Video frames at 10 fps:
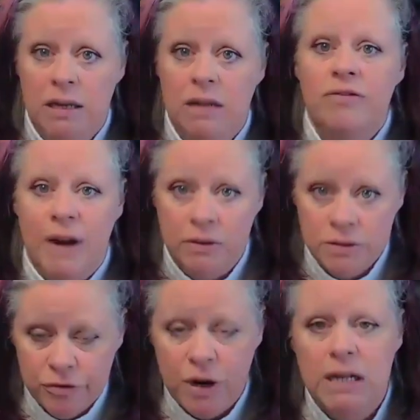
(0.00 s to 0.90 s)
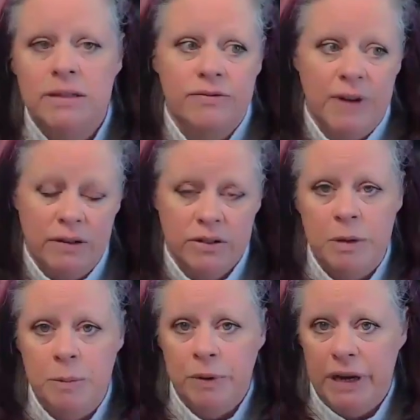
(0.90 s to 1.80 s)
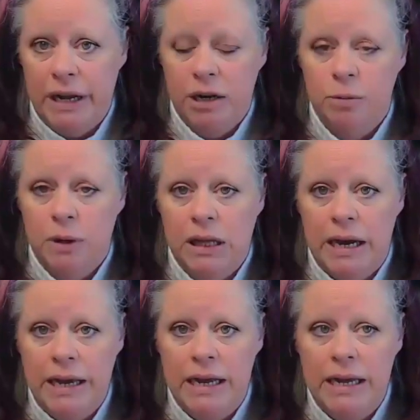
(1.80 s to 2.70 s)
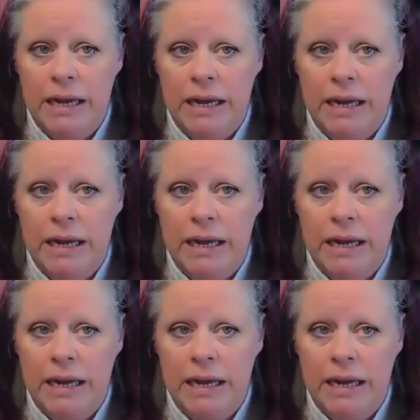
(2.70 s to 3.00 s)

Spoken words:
and found some friends and found some people that I could rely on